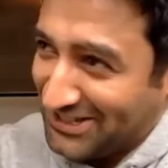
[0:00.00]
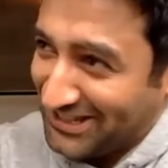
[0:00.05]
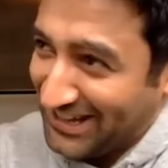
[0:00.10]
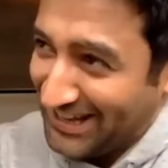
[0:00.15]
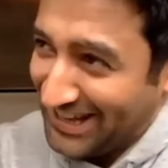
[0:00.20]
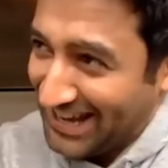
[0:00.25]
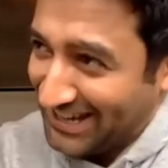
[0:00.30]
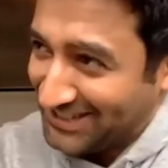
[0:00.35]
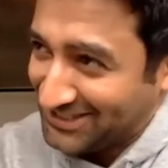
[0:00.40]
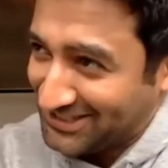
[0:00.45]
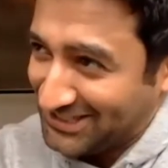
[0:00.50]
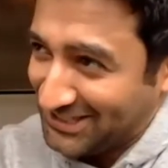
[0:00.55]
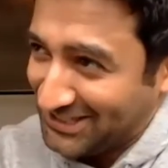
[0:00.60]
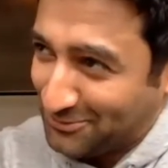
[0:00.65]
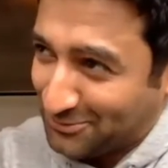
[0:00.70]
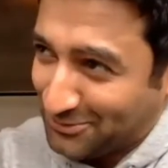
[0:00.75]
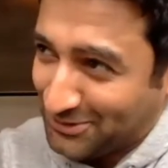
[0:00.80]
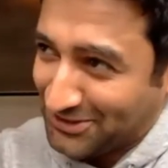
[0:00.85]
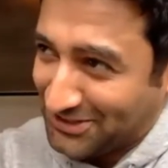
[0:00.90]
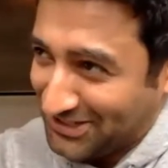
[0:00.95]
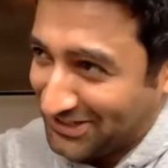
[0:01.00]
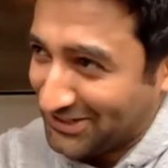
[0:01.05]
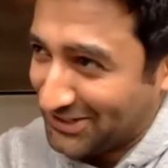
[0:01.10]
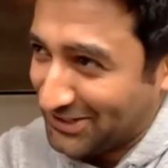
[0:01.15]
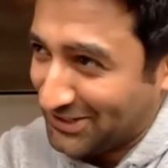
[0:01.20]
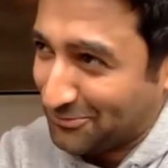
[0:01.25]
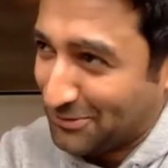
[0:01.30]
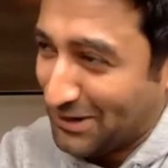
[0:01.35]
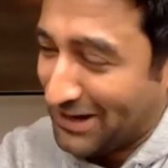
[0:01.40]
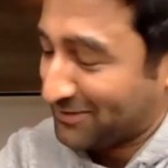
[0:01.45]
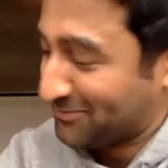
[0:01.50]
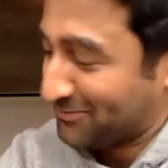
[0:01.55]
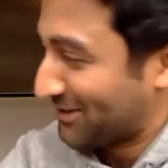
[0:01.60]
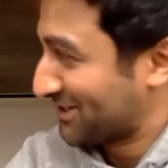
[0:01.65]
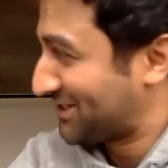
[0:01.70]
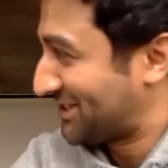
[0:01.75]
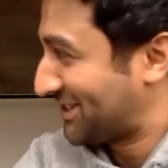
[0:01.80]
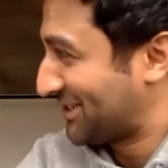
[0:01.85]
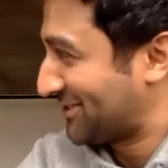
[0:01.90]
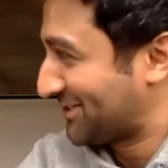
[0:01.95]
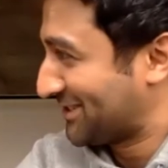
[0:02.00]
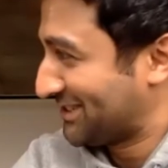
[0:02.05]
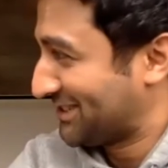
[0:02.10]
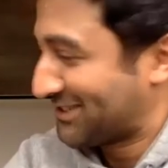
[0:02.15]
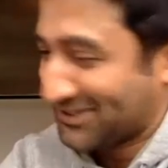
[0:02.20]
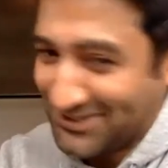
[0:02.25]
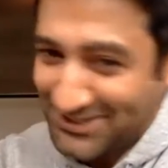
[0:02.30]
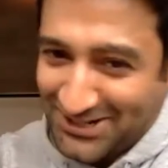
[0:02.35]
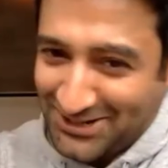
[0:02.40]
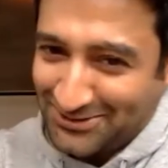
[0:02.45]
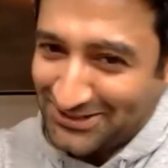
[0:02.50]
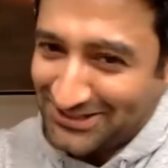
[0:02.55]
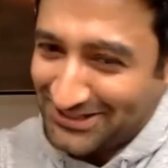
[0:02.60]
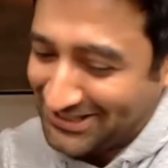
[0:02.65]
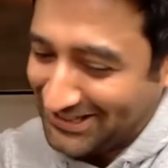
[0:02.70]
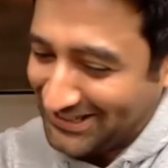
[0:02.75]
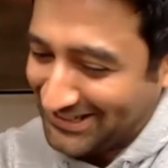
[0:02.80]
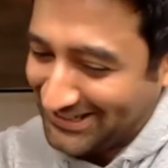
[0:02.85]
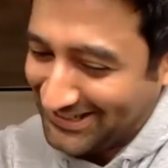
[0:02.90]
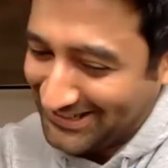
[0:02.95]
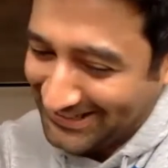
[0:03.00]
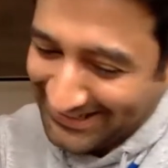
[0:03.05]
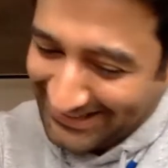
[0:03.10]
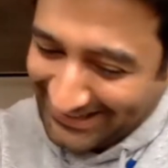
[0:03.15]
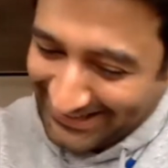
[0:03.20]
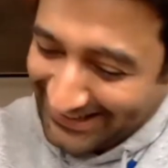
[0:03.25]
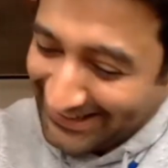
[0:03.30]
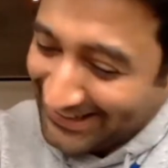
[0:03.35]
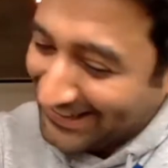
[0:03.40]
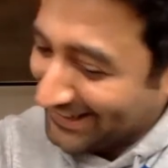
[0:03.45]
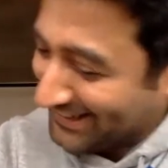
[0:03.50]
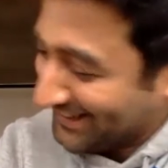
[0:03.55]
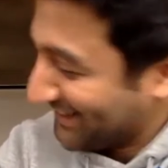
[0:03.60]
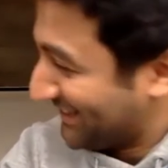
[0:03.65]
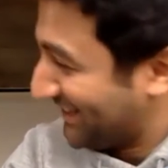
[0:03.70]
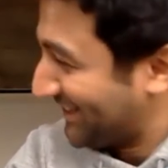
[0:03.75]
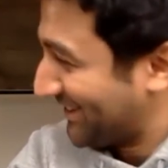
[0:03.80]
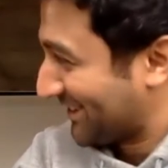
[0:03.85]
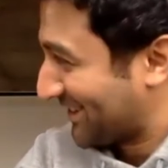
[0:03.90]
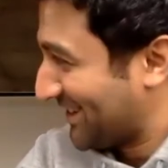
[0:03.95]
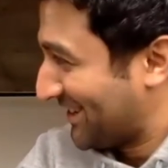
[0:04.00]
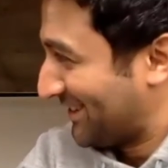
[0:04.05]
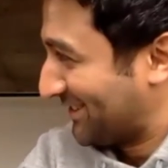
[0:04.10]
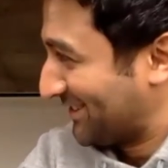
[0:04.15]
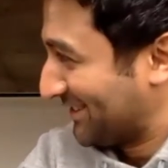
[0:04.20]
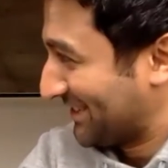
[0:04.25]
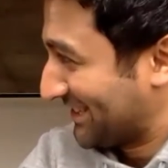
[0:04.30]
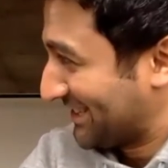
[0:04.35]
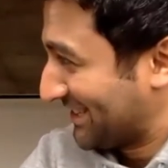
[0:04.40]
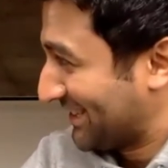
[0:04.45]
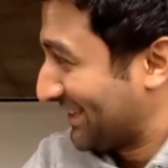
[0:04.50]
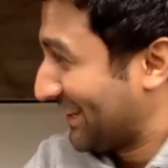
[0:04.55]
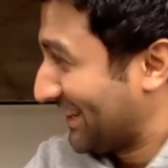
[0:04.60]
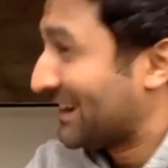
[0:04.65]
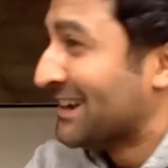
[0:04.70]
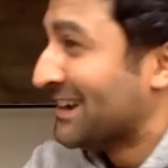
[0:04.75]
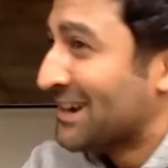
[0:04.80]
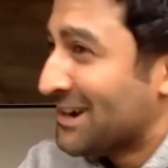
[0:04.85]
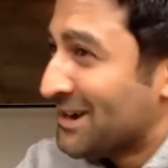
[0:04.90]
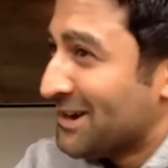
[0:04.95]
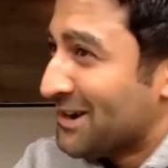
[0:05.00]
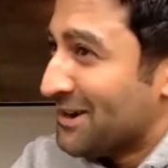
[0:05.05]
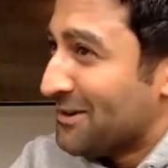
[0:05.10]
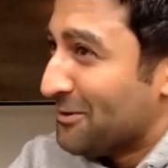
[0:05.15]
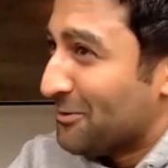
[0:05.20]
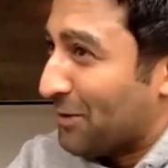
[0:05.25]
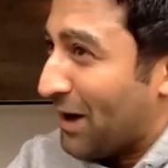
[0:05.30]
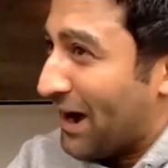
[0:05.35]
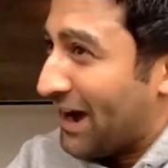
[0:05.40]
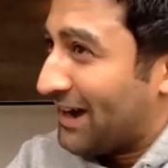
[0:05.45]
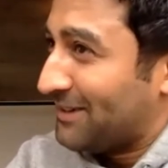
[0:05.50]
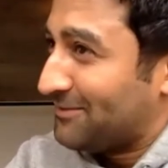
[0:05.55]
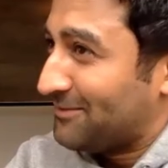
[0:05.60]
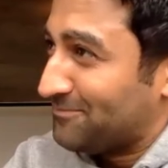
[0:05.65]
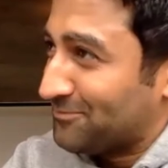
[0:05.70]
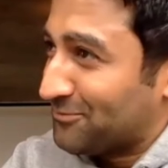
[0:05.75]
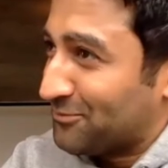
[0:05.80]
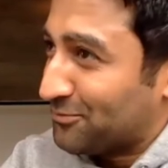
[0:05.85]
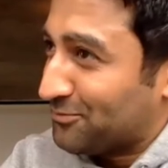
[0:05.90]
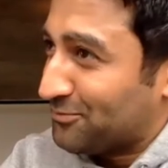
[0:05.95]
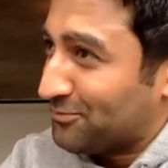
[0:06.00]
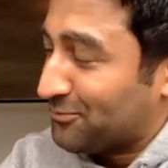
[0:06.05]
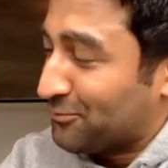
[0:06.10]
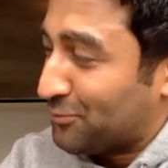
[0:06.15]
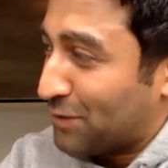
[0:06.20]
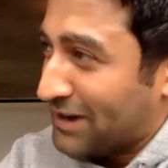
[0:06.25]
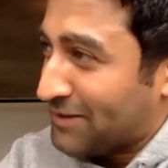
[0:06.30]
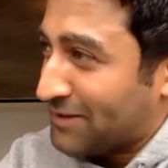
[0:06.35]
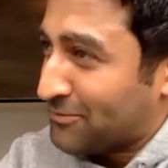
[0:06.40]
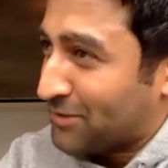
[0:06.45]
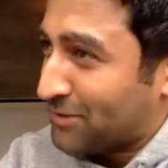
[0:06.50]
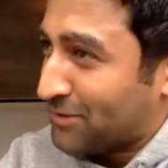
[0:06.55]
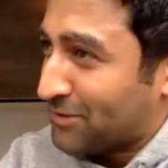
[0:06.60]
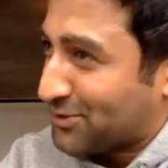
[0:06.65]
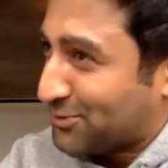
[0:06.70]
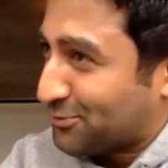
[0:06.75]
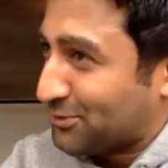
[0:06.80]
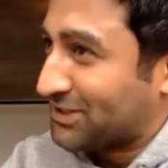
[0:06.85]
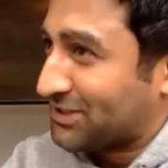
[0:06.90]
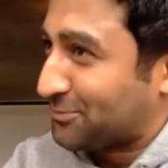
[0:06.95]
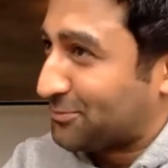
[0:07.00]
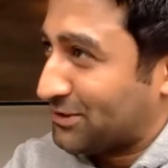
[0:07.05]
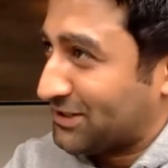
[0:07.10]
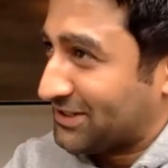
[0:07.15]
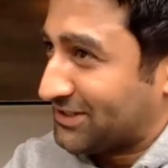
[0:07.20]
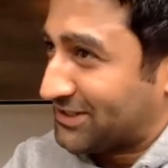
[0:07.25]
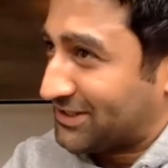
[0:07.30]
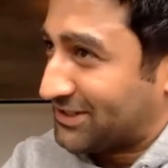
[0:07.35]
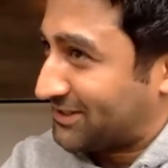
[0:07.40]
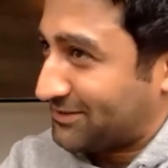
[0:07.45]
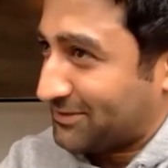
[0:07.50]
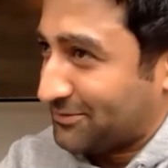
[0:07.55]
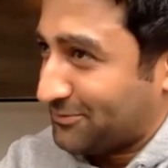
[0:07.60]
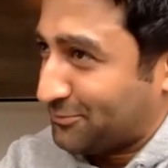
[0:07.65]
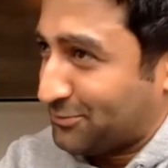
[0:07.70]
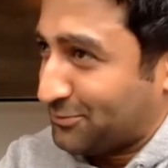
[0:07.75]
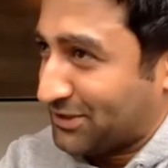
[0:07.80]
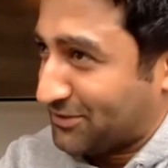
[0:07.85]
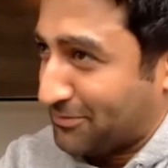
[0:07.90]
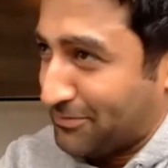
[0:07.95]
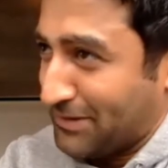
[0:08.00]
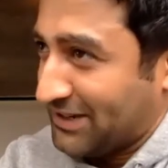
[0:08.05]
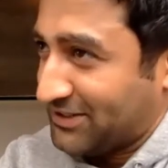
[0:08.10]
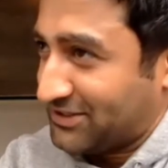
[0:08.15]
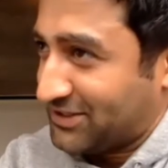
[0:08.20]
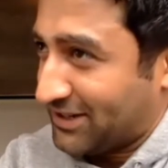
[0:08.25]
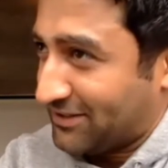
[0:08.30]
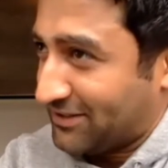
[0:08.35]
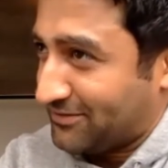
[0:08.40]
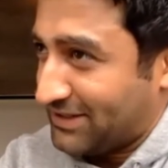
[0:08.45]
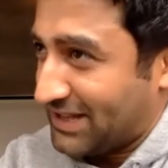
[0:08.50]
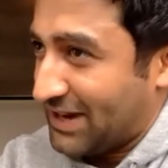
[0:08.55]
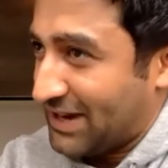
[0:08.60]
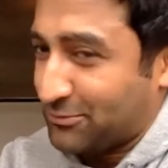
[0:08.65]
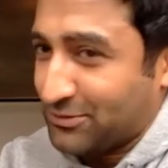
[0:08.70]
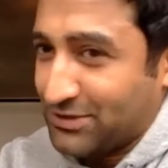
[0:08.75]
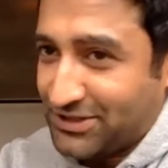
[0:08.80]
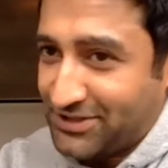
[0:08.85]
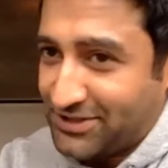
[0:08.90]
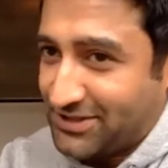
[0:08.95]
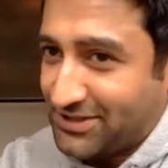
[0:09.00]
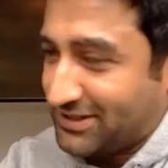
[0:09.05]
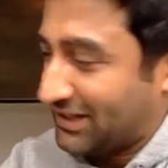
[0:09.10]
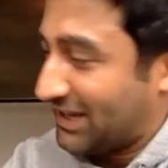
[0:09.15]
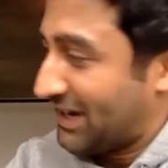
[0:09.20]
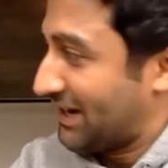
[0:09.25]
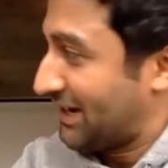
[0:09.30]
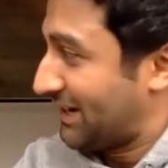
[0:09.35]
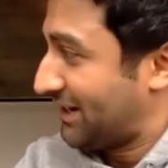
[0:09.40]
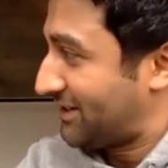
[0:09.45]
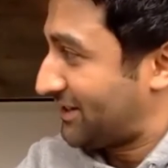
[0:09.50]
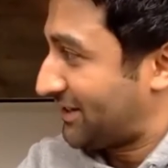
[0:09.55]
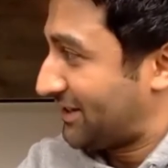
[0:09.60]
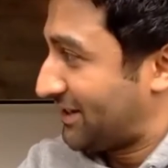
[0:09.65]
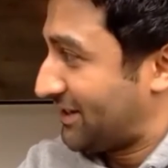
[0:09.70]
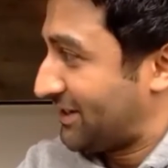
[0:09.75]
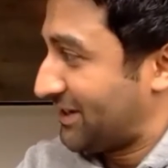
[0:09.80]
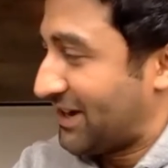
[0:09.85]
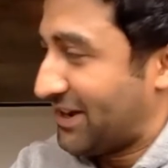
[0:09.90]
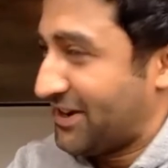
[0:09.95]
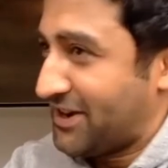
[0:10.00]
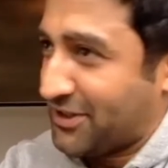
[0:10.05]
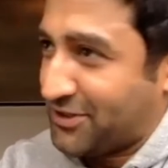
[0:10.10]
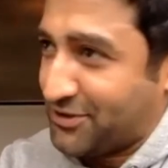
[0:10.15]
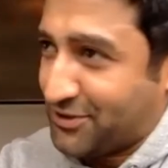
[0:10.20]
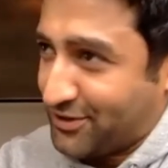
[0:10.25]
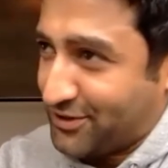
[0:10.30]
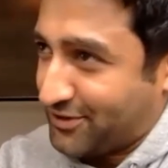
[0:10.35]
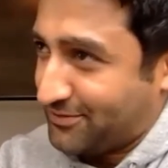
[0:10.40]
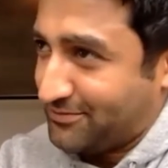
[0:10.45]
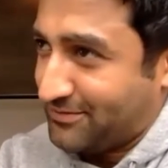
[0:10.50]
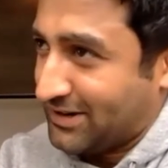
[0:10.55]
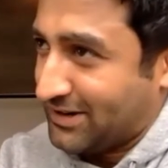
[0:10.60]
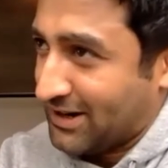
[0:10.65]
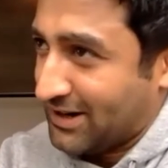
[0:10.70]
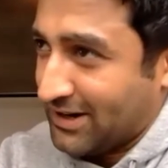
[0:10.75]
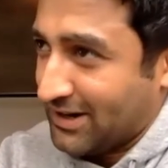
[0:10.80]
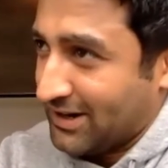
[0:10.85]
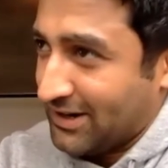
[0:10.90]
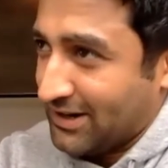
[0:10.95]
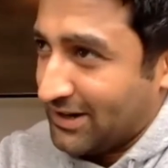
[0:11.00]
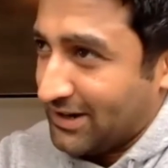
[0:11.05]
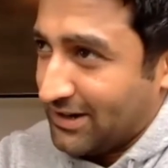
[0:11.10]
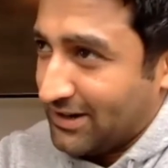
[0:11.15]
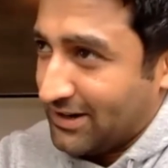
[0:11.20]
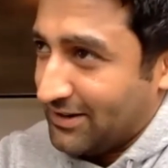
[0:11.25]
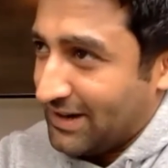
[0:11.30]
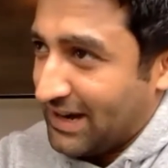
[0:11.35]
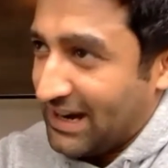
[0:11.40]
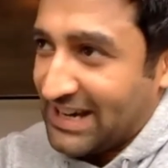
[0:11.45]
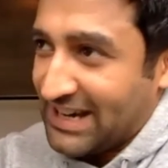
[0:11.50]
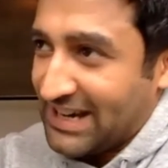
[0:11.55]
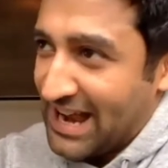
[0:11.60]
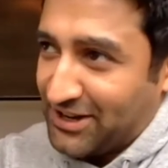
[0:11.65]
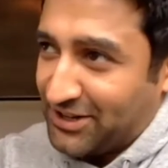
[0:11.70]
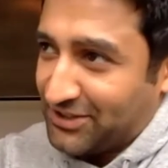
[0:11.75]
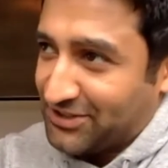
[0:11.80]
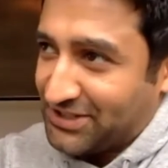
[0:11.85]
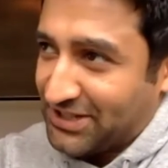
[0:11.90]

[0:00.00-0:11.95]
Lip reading: the next sequel to the Wedding March series. They're going to think. Well, Wedding March was amazing. That was like another again, I'll